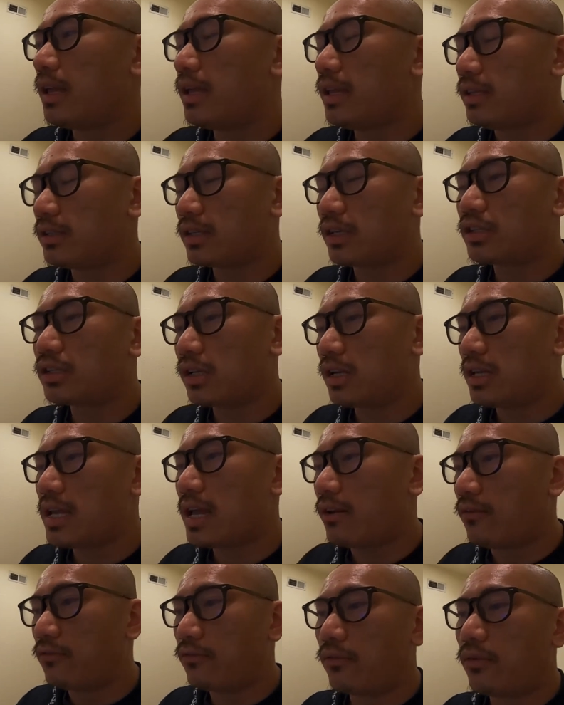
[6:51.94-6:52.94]
essentially
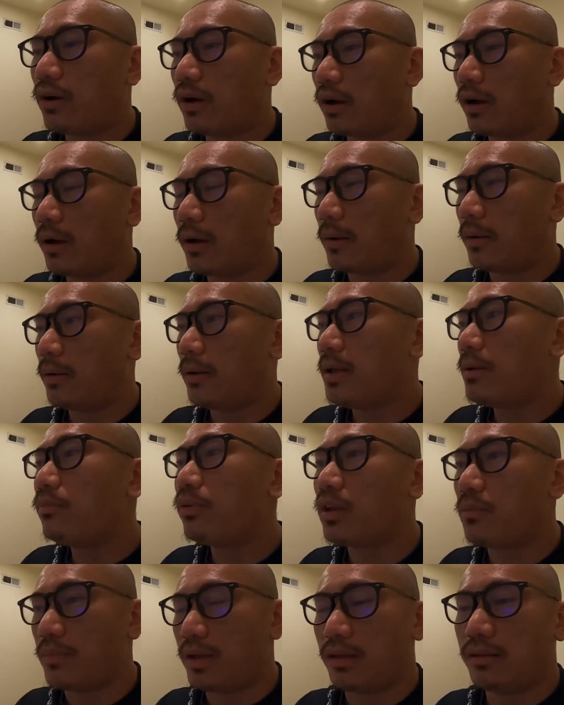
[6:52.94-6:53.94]

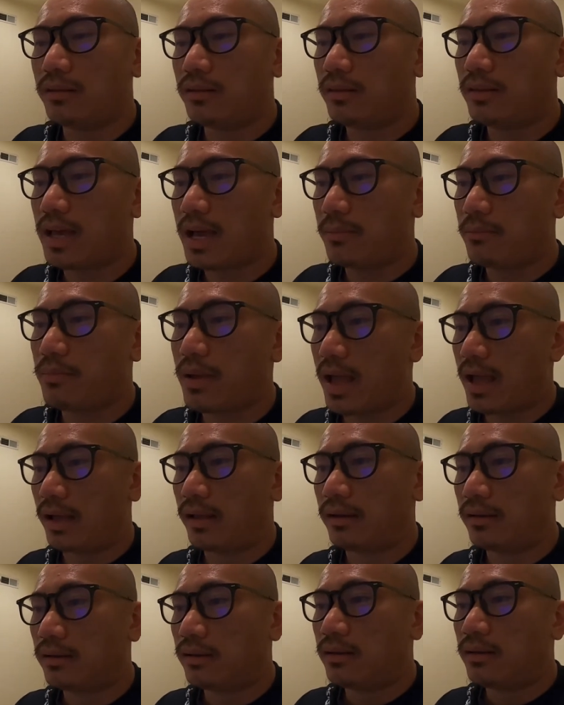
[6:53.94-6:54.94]
implement that
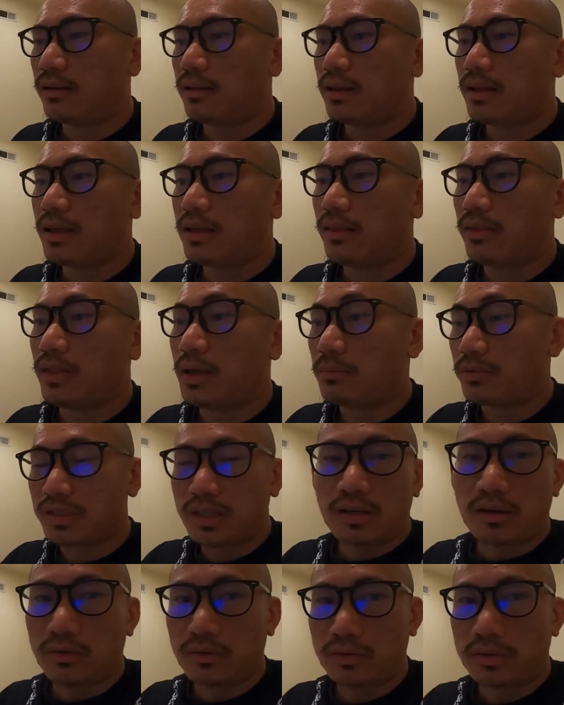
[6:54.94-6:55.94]
ban
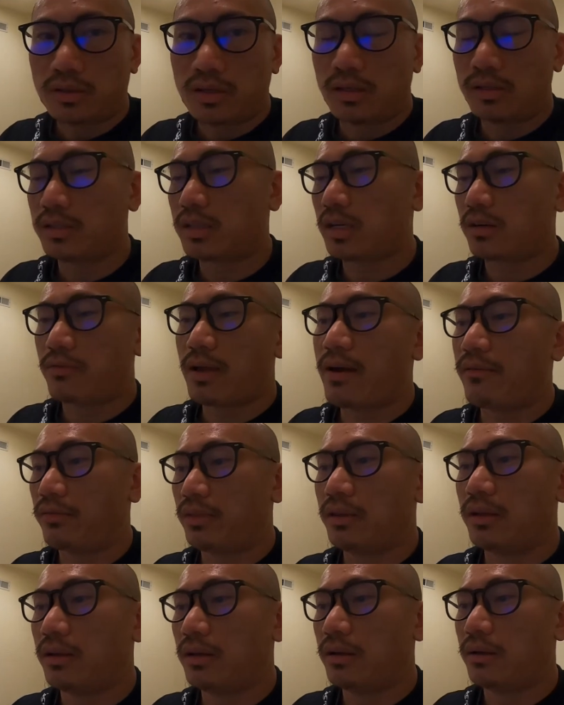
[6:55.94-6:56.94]
themselves instead
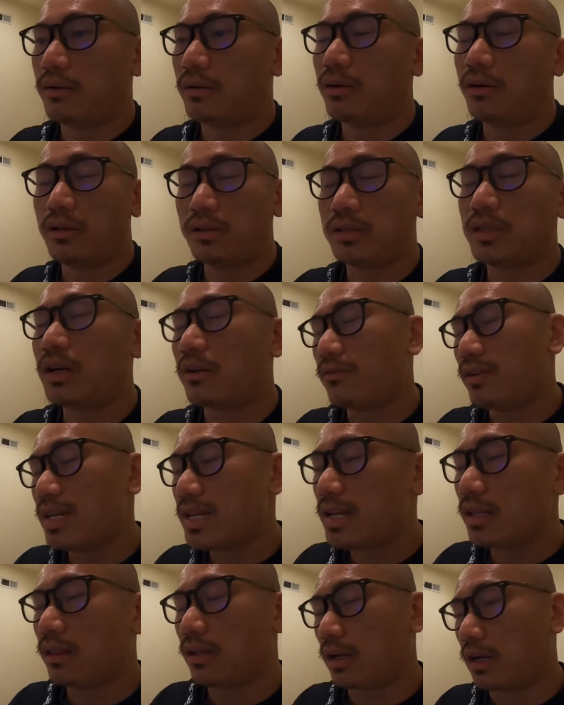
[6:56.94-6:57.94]
of
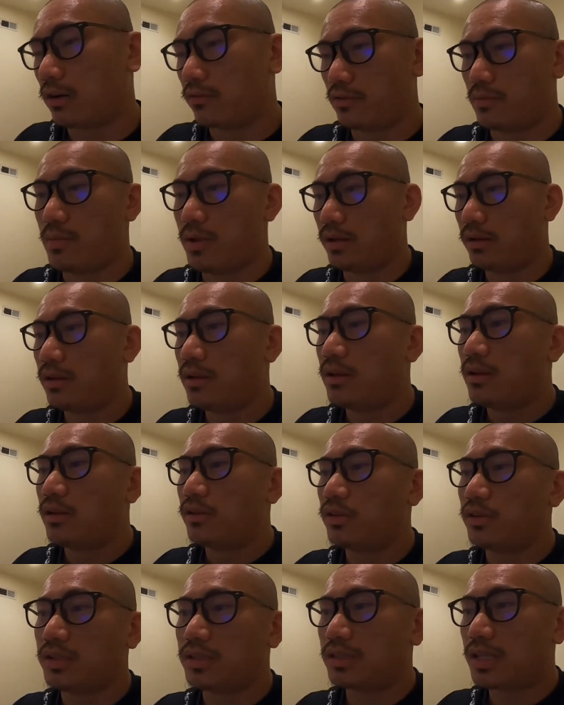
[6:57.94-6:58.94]
needing the government
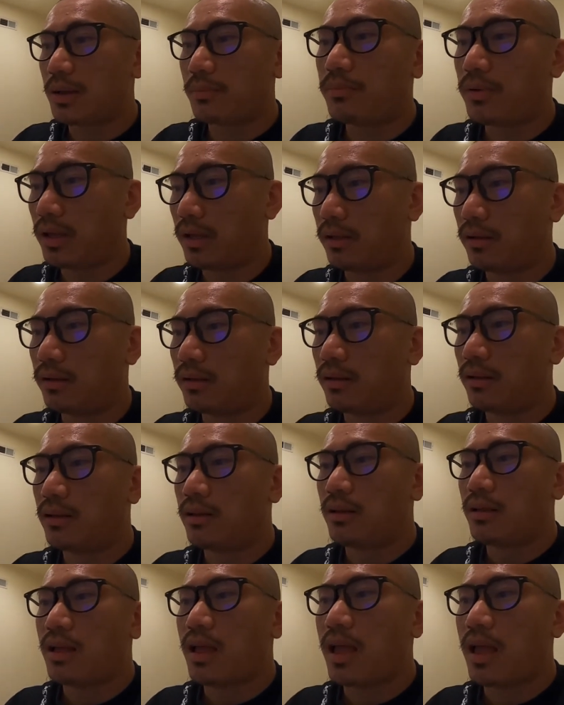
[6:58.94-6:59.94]
to step in
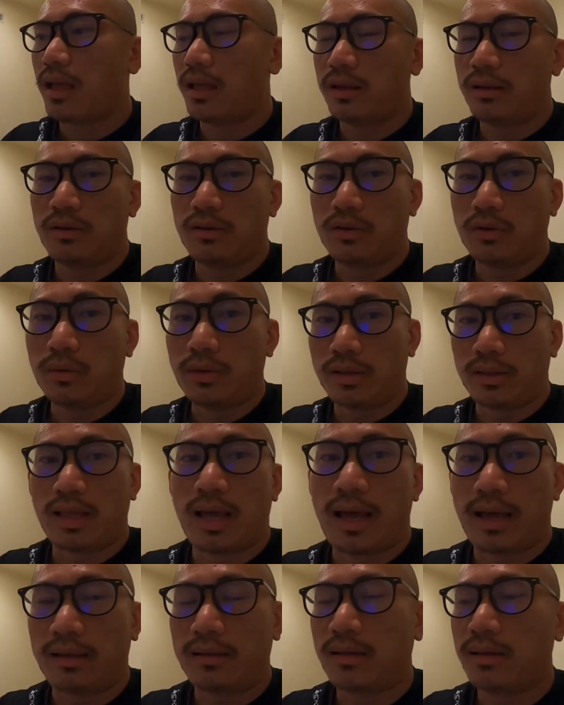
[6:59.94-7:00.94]
and doing
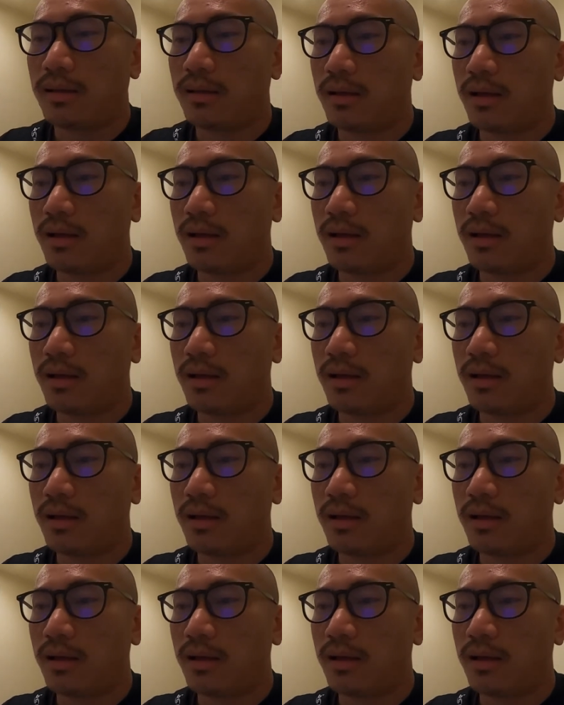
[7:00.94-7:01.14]
that